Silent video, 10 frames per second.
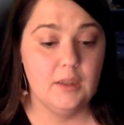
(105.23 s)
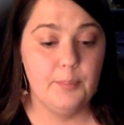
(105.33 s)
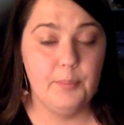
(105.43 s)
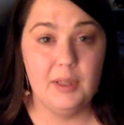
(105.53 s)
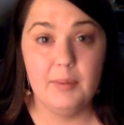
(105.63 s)

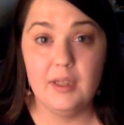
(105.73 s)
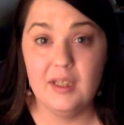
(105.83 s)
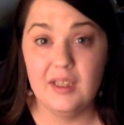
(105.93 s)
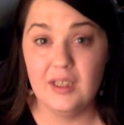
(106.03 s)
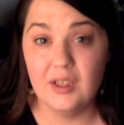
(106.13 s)

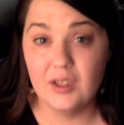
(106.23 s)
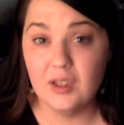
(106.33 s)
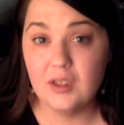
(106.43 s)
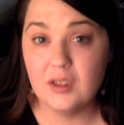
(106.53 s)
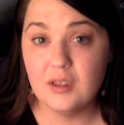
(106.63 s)
maybe a
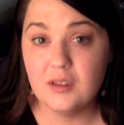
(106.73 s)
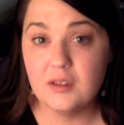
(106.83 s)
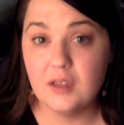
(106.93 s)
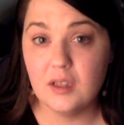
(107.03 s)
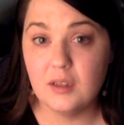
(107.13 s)
year,
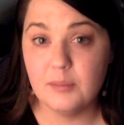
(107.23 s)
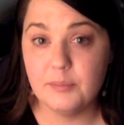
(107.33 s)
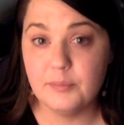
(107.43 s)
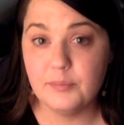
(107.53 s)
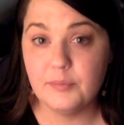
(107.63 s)

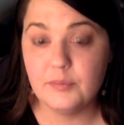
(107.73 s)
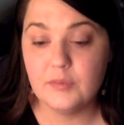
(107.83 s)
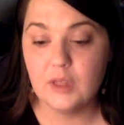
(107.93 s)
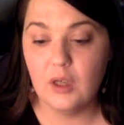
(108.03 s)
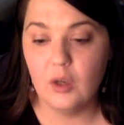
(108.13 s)

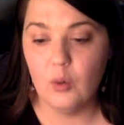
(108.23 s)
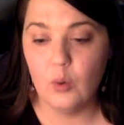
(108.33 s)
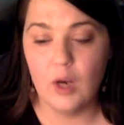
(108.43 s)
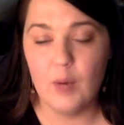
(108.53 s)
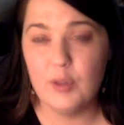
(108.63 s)

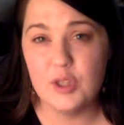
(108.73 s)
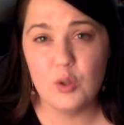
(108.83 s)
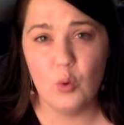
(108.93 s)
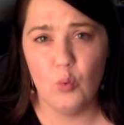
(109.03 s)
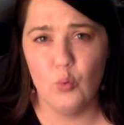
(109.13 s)
or I would just
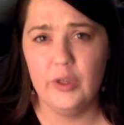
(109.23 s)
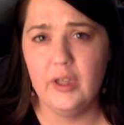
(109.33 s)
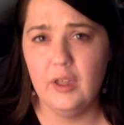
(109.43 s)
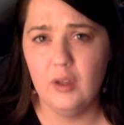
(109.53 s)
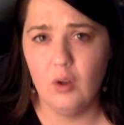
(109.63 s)
go
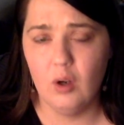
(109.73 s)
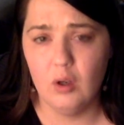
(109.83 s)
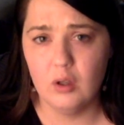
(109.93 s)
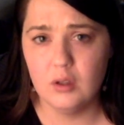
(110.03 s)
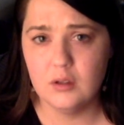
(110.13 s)
really
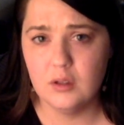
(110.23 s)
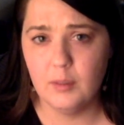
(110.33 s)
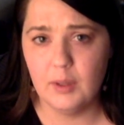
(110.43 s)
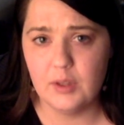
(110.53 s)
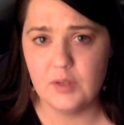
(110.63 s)
long
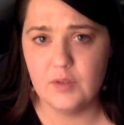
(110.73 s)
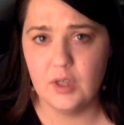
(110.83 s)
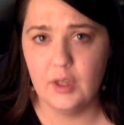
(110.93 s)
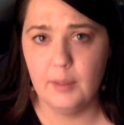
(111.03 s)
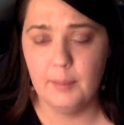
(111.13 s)
amounts of
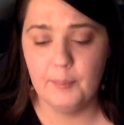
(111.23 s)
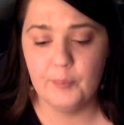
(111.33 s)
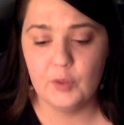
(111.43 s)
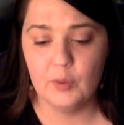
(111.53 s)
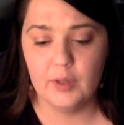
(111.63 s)
time
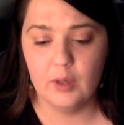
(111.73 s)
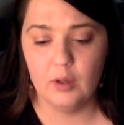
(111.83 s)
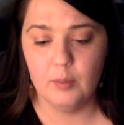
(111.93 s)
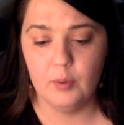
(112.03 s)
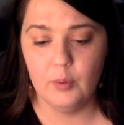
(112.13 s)
without
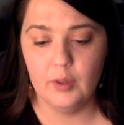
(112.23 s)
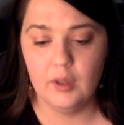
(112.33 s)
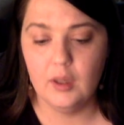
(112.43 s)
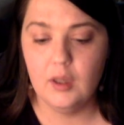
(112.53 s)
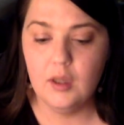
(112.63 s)
uploading.
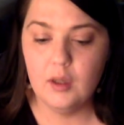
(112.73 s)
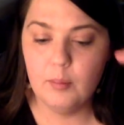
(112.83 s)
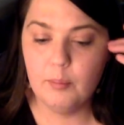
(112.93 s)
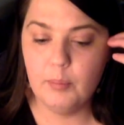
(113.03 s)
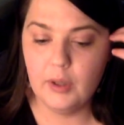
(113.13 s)

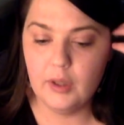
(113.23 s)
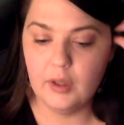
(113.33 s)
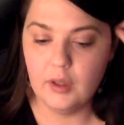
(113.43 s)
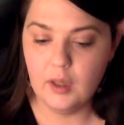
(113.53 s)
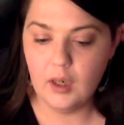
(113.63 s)
But
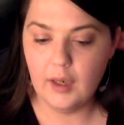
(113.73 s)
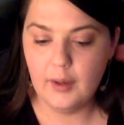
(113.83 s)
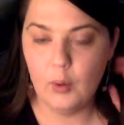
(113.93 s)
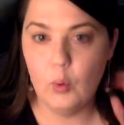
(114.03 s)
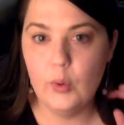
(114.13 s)
I
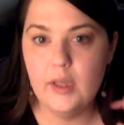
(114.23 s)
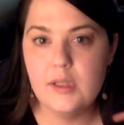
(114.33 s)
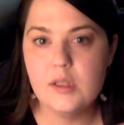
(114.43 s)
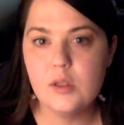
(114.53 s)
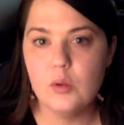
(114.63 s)

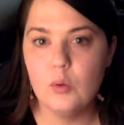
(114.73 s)
always,